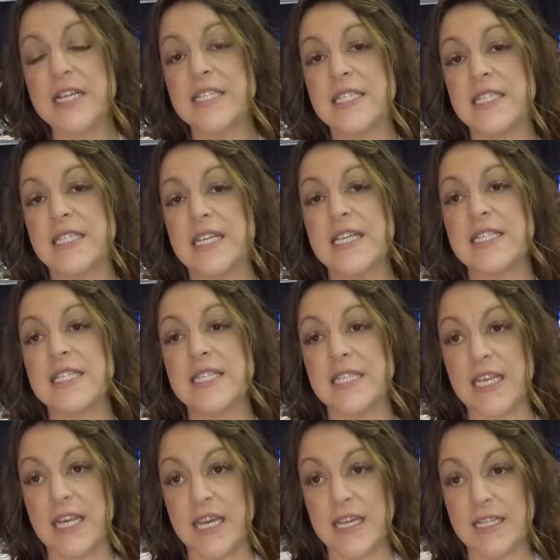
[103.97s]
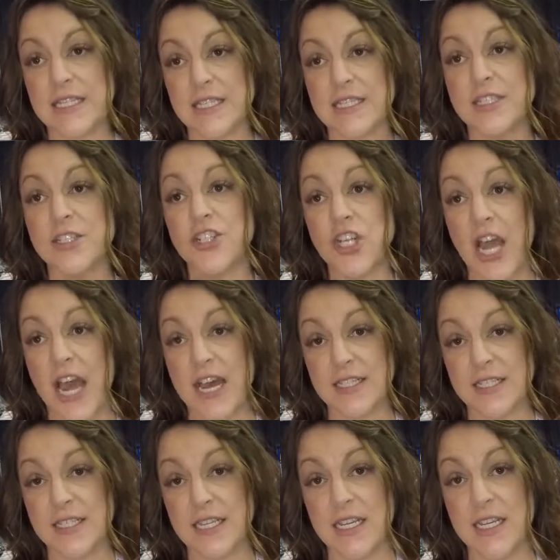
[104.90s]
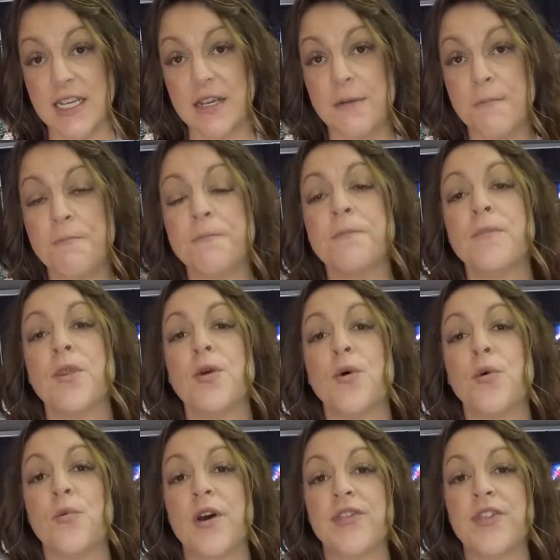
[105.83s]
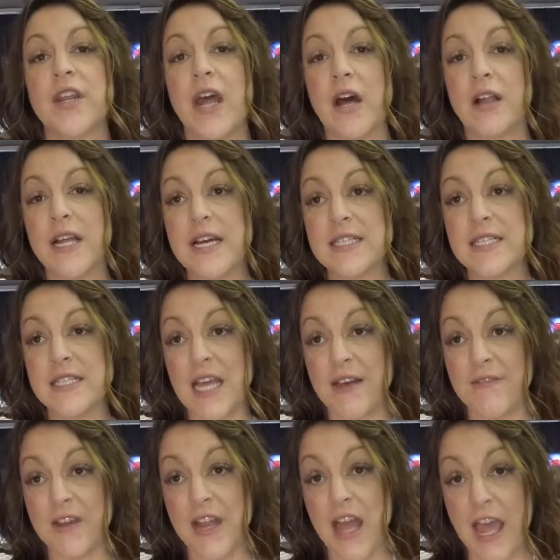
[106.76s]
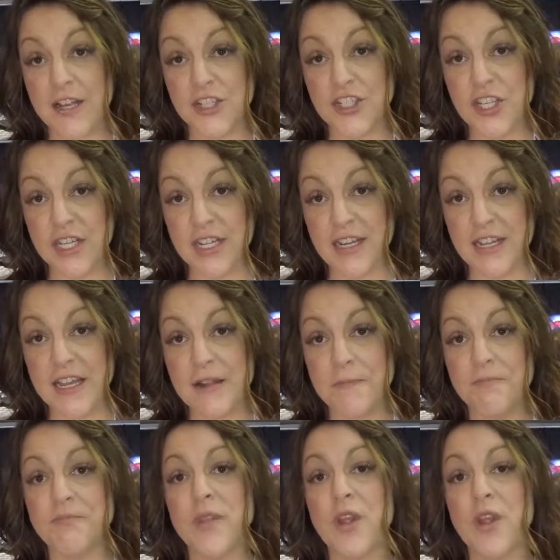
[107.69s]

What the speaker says: C6 chassis with an LS7 engine in it.